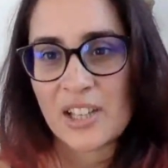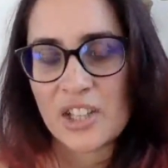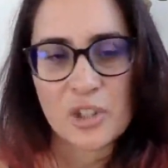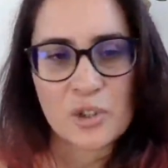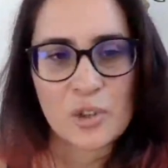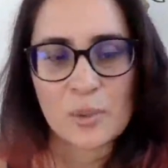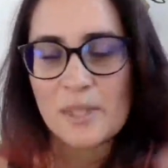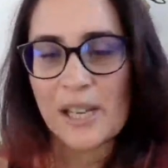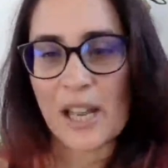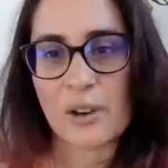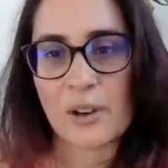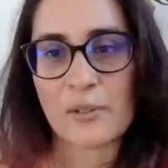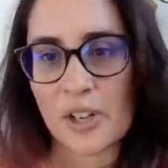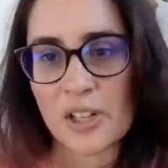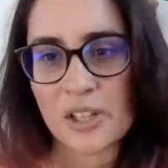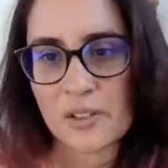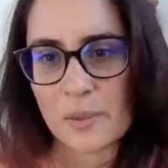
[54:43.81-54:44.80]
and she strips
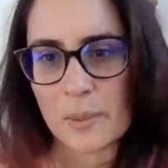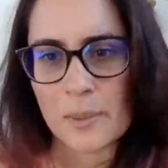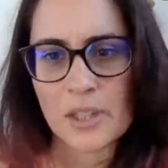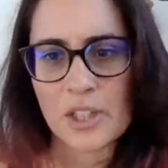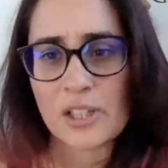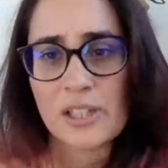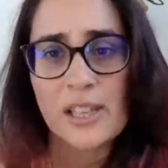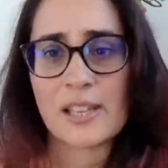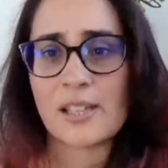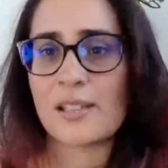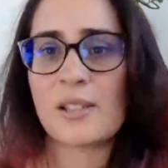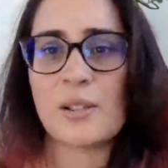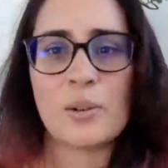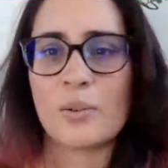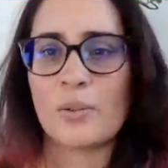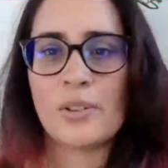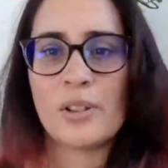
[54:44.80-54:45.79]
down in front of him and she
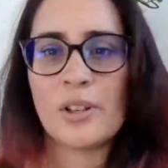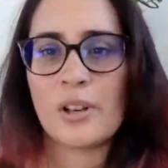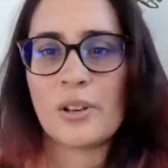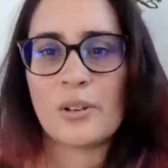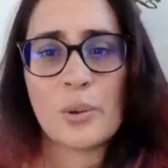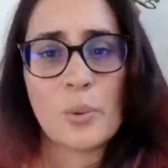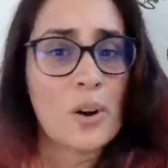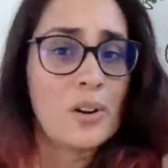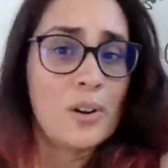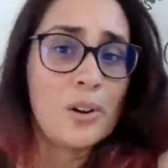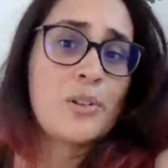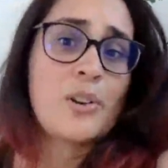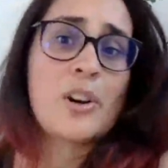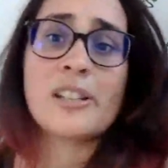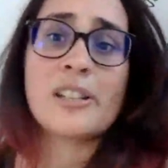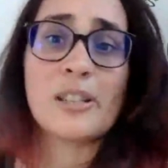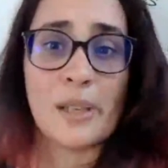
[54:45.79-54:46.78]
says, "You you know you are
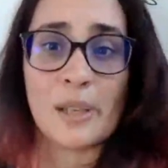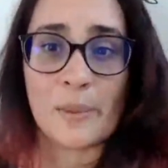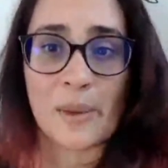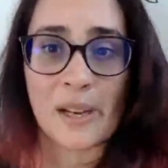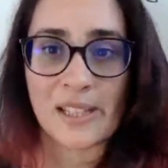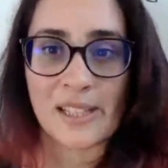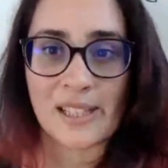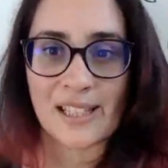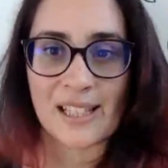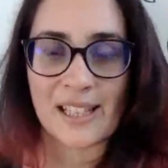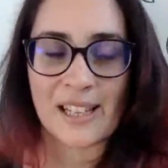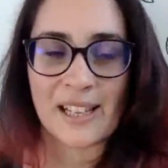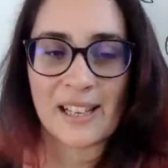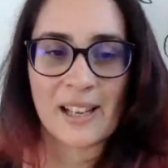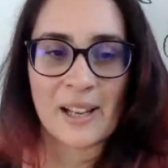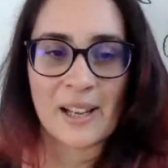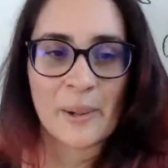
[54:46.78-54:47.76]
no threat to me,"
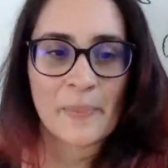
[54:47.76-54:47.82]
basically.